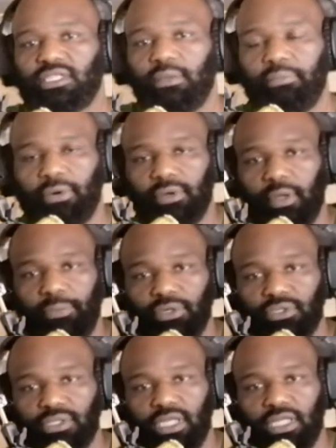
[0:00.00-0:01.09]
the
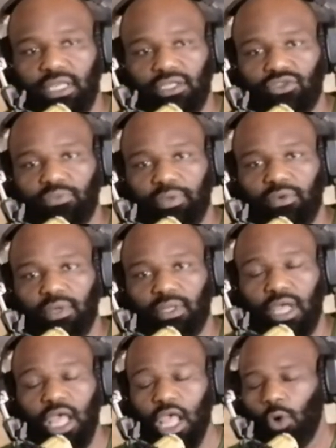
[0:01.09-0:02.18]
person that I need to be
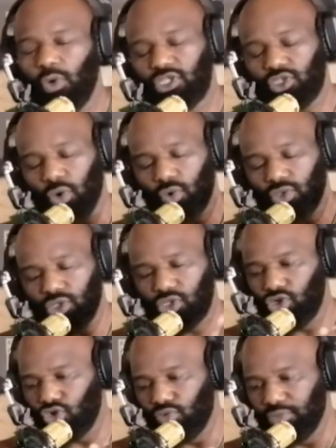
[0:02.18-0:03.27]
with. We're so
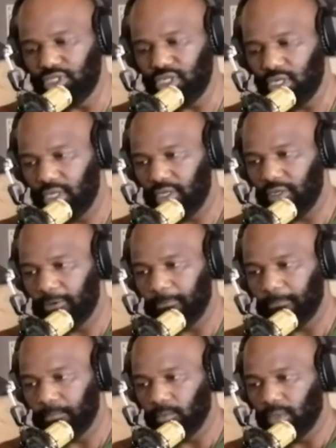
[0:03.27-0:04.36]
consumed
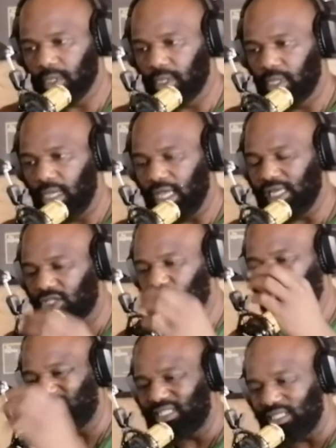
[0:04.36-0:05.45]
in the
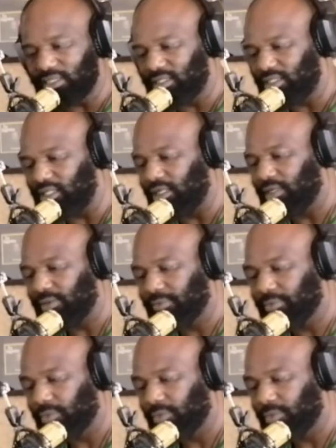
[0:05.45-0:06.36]
toxicity